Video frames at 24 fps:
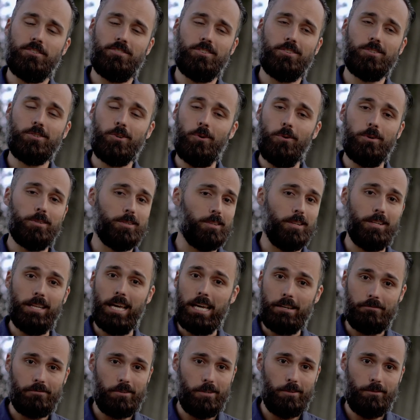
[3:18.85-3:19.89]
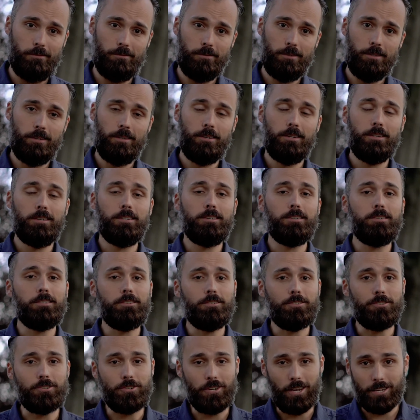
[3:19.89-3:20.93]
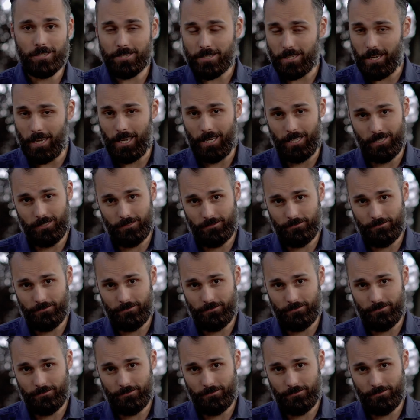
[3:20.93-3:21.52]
are just going to the landfill. Just saying.